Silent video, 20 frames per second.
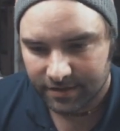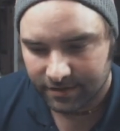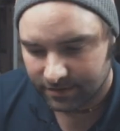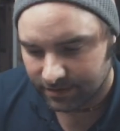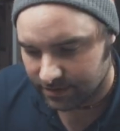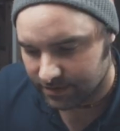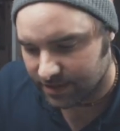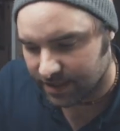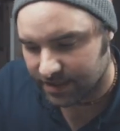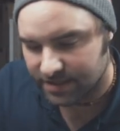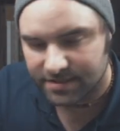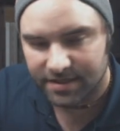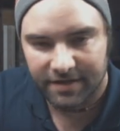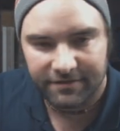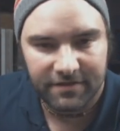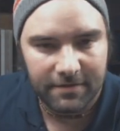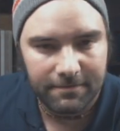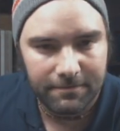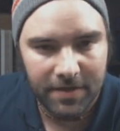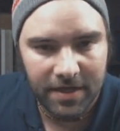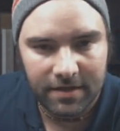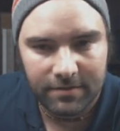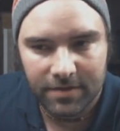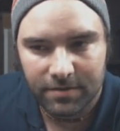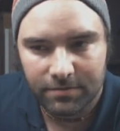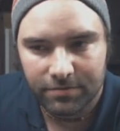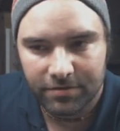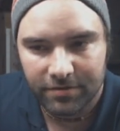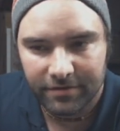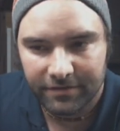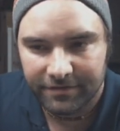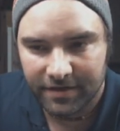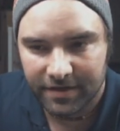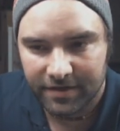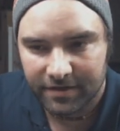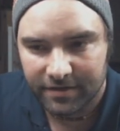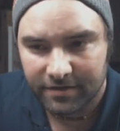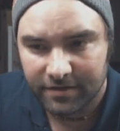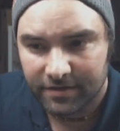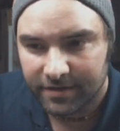You guys have the payment proof
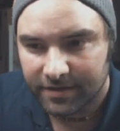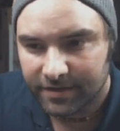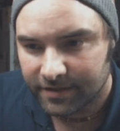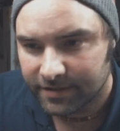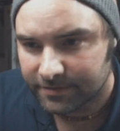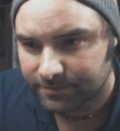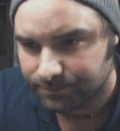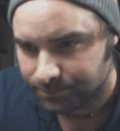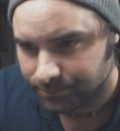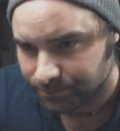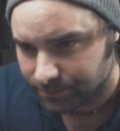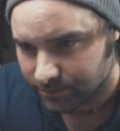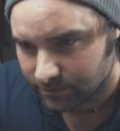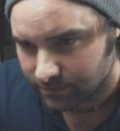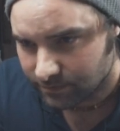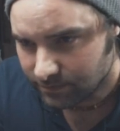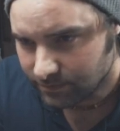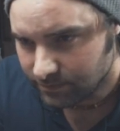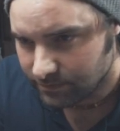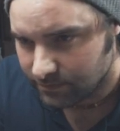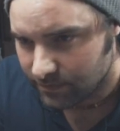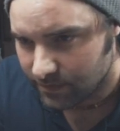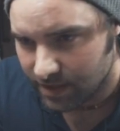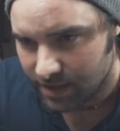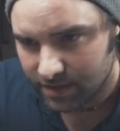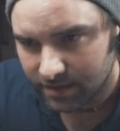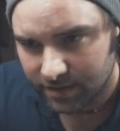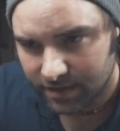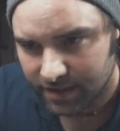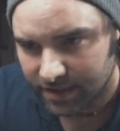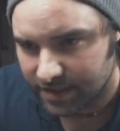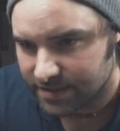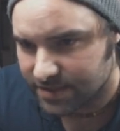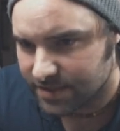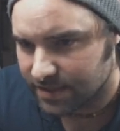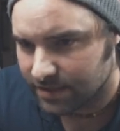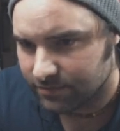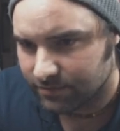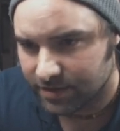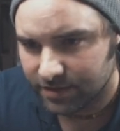here. And like I
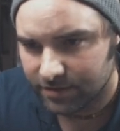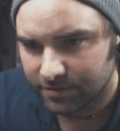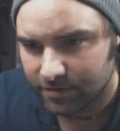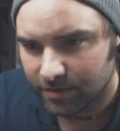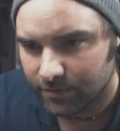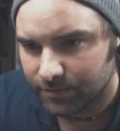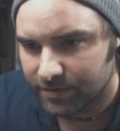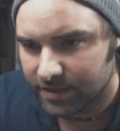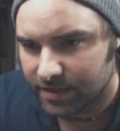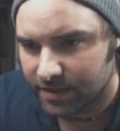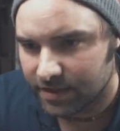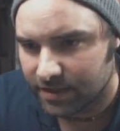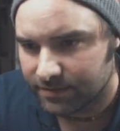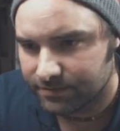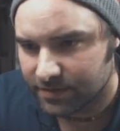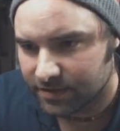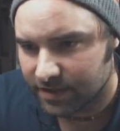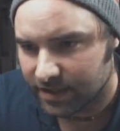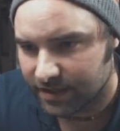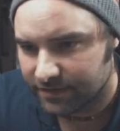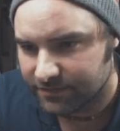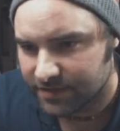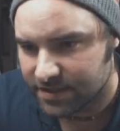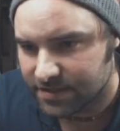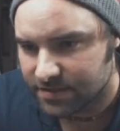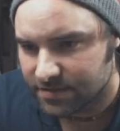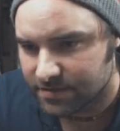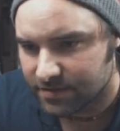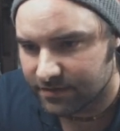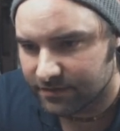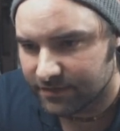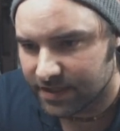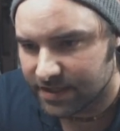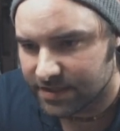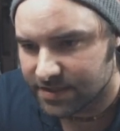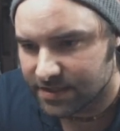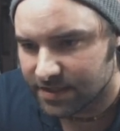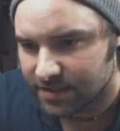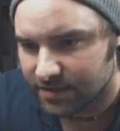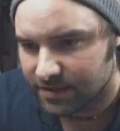said, when you open it up, you'll have these
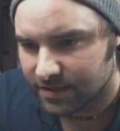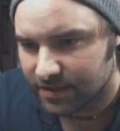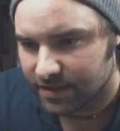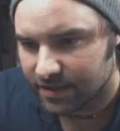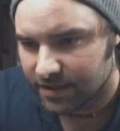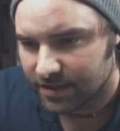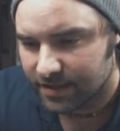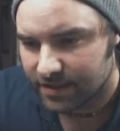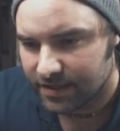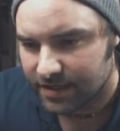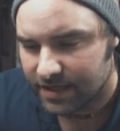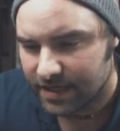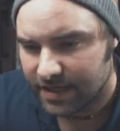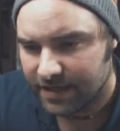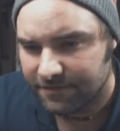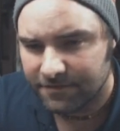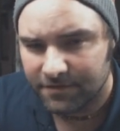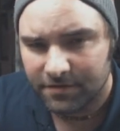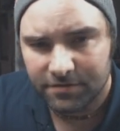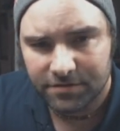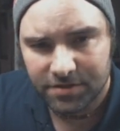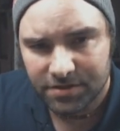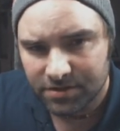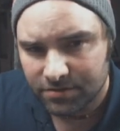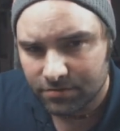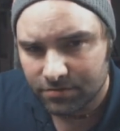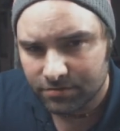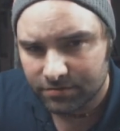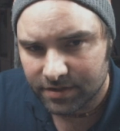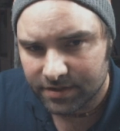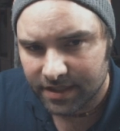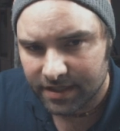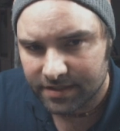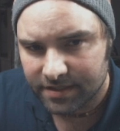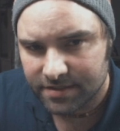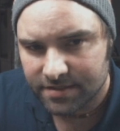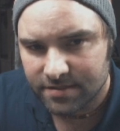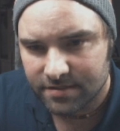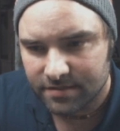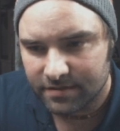surveys here. If you do run out
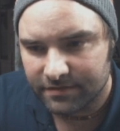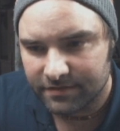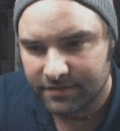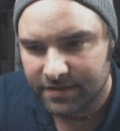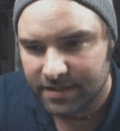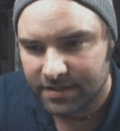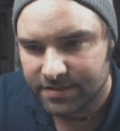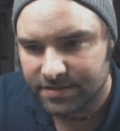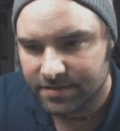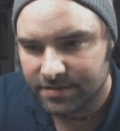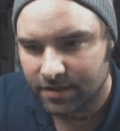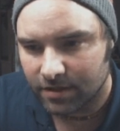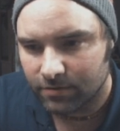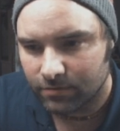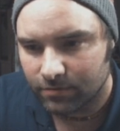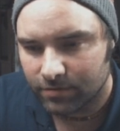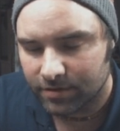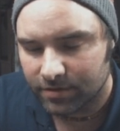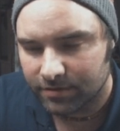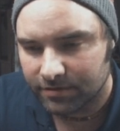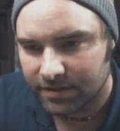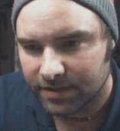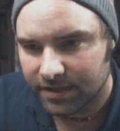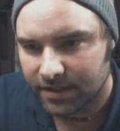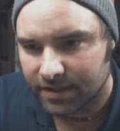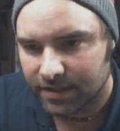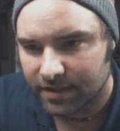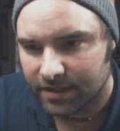of surveys, don't worry.